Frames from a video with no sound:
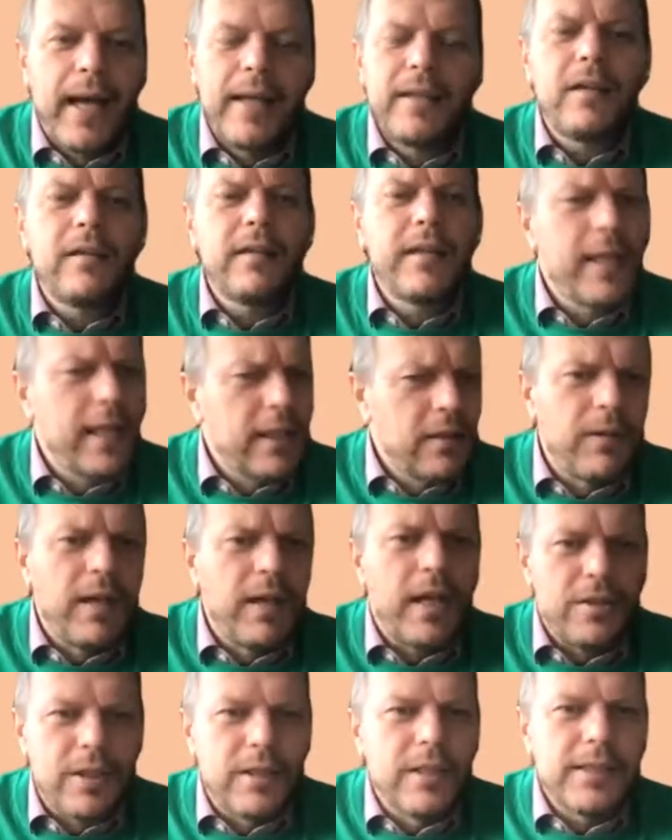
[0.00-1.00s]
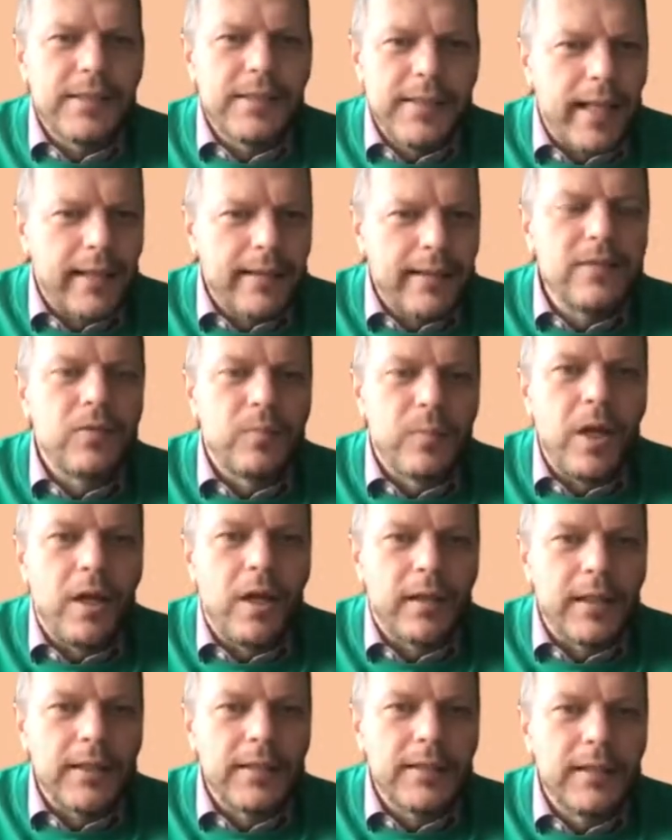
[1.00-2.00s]
I don't think education is dead, to be
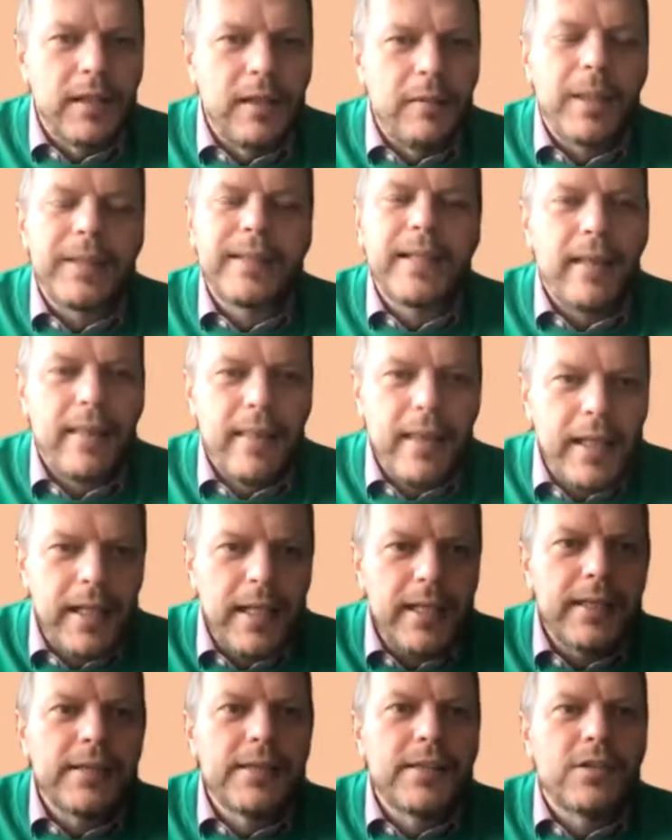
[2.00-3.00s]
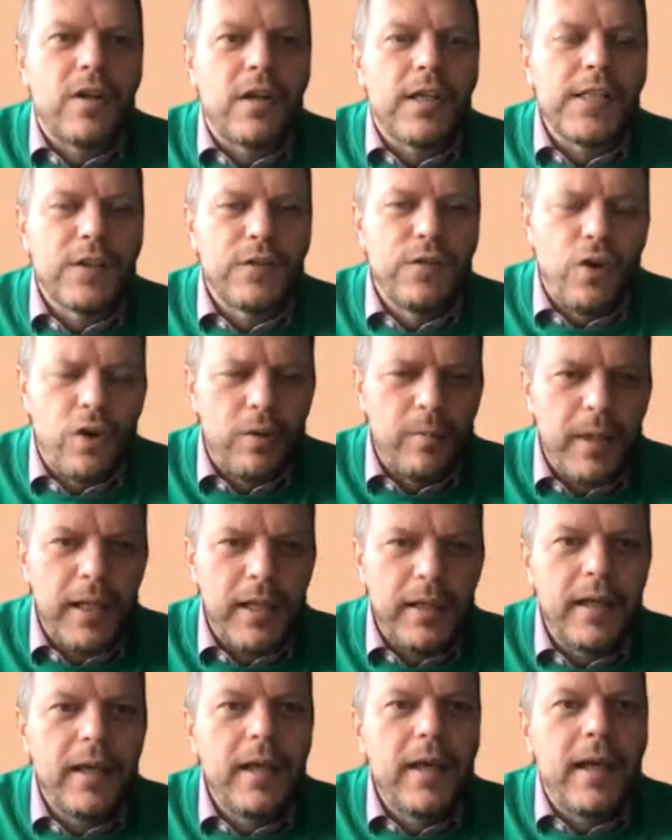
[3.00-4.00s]
honest, but I think it's
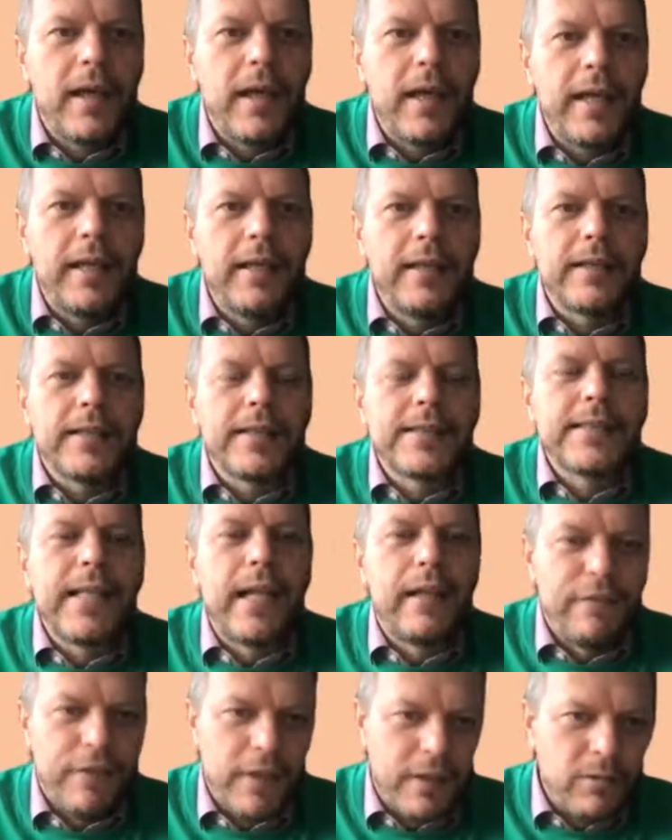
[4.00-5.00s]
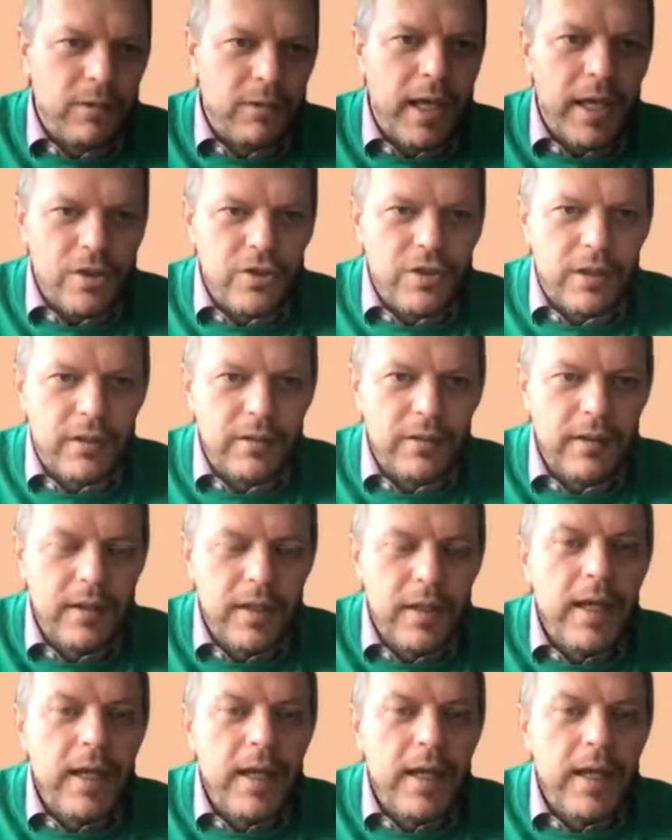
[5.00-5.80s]
transforming in self-education.